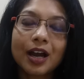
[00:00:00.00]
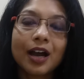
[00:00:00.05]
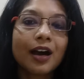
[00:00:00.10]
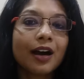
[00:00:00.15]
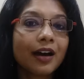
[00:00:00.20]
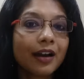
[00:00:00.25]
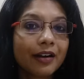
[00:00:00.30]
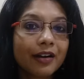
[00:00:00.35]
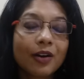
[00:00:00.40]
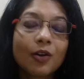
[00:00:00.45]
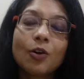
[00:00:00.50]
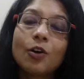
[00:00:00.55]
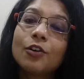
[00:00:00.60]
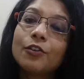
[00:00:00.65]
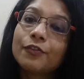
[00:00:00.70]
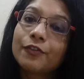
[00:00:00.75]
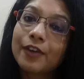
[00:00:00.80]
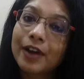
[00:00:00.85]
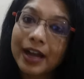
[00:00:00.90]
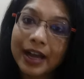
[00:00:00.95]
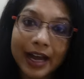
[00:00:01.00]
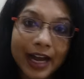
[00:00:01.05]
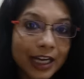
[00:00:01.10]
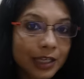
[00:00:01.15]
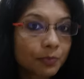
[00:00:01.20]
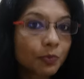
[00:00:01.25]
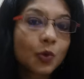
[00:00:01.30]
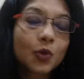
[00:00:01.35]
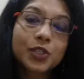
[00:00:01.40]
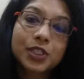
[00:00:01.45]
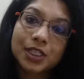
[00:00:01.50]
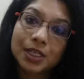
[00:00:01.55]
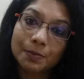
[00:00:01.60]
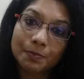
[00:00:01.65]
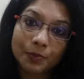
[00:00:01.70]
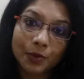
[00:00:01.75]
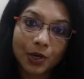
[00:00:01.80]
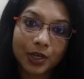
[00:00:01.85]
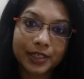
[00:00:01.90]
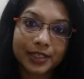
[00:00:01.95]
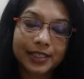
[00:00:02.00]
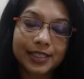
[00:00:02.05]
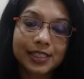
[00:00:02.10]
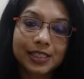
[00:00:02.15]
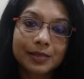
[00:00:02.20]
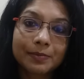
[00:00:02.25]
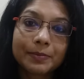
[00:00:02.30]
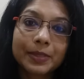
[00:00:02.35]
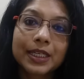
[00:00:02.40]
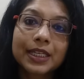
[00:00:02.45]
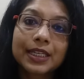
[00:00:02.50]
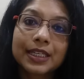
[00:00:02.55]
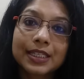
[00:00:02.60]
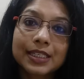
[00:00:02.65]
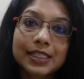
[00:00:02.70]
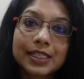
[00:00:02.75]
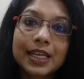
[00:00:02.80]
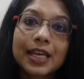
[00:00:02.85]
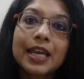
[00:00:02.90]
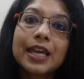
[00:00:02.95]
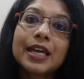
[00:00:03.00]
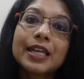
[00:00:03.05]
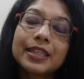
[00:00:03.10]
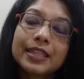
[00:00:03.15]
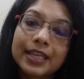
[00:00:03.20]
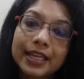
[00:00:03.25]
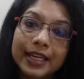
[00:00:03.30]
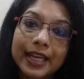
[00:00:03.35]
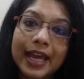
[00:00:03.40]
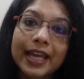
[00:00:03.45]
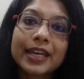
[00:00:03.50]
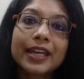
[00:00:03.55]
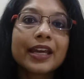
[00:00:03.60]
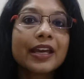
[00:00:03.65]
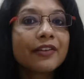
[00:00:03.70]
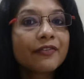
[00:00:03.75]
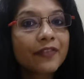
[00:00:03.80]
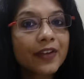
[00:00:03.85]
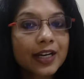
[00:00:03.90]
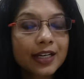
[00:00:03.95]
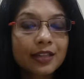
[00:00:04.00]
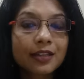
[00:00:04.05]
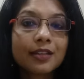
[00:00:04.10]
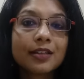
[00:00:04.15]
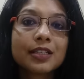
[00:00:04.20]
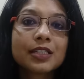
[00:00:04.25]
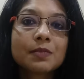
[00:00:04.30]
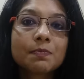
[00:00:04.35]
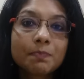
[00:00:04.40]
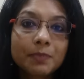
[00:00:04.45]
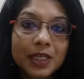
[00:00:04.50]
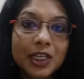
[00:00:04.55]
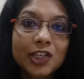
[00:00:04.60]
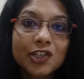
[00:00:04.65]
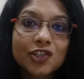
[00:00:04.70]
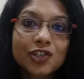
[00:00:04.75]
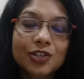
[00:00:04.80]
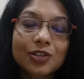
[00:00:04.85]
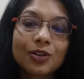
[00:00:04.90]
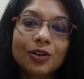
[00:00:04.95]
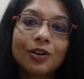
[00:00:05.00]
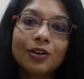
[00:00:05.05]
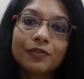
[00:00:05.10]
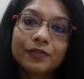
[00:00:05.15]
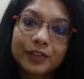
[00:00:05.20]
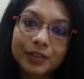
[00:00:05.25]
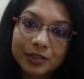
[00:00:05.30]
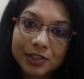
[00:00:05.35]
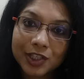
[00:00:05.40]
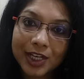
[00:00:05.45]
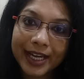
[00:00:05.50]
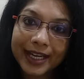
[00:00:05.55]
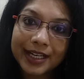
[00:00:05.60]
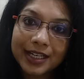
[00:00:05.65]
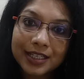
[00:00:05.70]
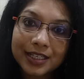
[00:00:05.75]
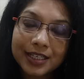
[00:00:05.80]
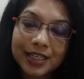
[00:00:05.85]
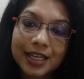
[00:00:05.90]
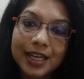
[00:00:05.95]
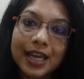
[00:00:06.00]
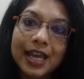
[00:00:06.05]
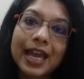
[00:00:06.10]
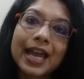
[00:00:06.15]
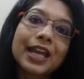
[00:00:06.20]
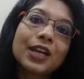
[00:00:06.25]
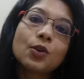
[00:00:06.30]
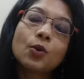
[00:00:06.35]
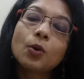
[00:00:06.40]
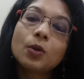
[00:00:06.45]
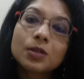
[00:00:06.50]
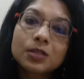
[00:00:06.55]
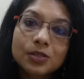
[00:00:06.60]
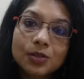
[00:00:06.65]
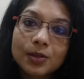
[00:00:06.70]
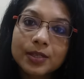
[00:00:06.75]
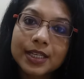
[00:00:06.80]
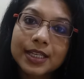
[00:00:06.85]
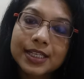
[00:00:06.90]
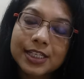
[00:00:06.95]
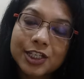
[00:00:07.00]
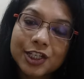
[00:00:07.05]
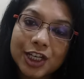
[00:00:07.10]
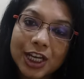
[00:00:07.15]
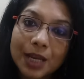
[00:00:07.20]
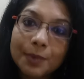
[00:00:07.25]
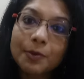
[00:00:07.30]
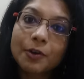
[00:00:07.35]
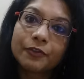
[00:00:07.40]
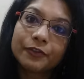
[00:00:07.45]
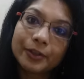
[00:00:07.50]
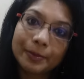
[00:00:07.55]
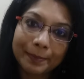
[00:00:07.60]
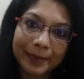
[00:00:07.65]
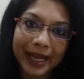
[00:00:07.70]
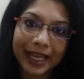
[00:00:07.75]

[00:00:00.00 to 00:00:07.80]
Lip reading: are of utmost importance because they can affect the speech of the child and also the shape of the